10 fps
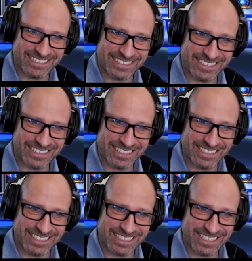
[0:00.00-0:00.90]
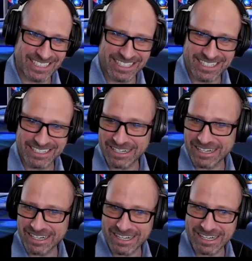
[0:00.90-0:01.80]

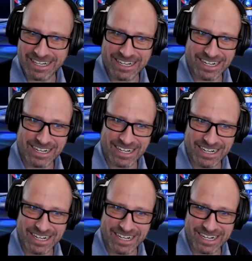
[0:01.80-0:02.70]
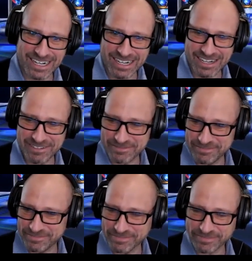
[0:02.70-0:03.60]
[no speech]